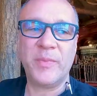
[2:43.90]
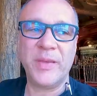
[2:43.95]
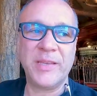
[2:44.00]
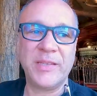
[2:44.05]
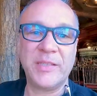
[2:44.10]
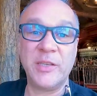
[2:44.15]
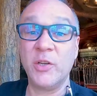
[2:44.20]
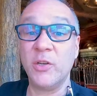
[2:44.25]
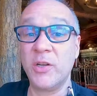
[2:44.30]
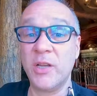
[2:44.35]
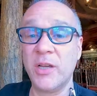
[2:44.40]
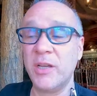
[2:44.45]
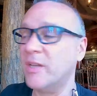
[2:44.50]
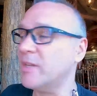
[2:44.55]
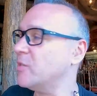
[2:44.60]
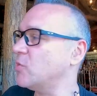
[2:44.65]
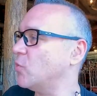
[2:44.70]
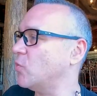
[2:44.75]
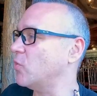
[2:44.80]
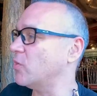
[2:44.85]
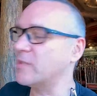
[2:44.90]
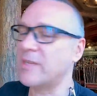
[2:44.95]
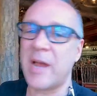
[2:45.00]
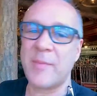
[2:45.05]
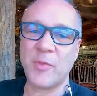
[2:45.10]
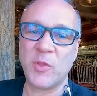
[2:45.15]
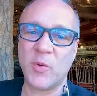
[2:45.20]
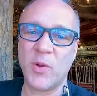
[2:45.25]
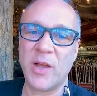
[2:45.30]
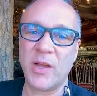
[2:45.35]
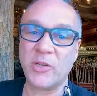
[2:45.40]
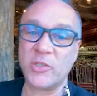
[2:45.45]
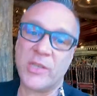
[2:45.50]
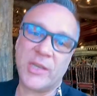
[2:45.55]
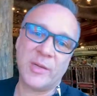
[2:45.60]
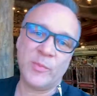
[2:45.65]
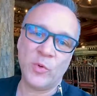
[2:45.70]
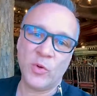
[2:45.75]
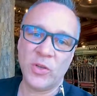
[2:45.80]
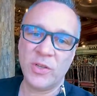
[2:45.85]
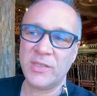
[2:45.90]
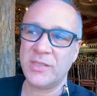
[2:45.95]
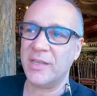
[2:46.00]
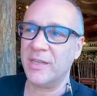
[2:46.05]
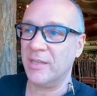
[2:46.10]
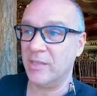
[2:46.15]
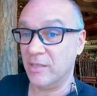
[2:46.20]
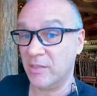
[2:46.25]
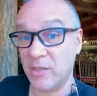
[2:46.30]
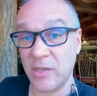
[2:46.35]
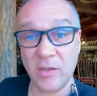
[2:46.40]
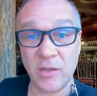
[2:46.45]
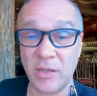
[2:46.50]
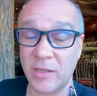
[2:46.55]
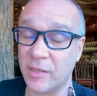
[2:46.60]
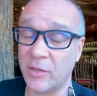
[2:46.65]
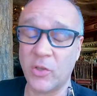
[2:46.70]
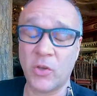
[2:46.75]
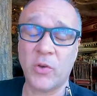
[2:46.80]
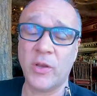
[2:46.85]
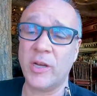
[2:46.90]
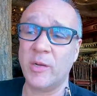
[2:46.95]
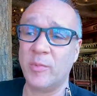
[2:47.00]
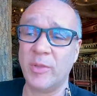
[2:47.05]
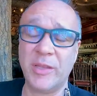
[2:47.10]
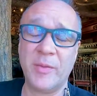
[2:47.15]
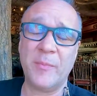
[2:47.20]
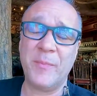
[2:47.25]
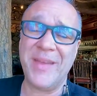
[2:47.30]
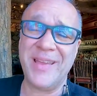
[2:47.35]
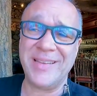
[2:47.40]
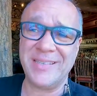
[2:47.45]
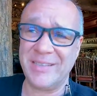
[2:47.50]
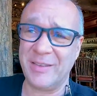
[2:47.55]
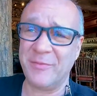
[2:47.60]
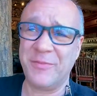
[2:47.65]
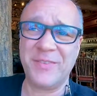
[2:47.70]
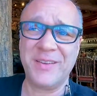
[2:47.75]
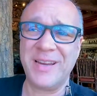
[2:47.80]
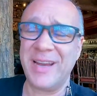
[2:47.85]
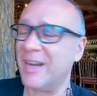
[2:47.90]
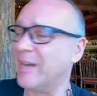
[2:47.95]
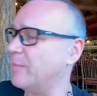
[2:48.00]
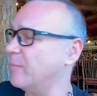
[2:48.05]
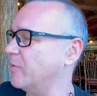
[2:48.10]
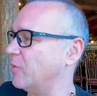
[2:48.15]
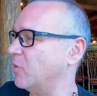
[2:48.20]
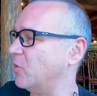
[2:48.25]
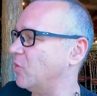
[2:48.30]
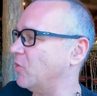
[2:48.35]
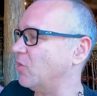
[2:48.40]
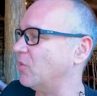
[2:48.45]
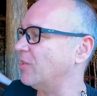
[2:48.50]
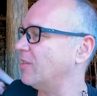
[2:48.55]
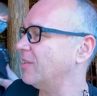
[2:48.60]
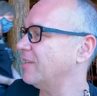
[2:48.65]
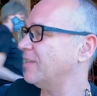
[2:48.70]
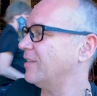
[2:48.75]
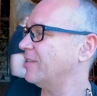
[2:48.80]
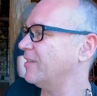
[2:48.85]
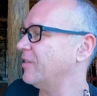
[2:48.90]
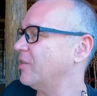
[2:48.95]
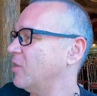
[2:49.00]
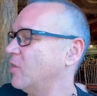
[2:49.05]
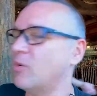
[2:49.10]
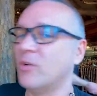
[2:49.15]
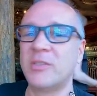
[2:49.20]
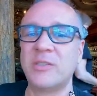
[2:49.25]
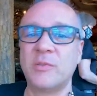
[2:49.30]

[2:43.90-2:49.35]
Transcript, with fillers: Big Cedar does or Top of the Rock Johnny Morris is incredibly amazing, phenomenal you know,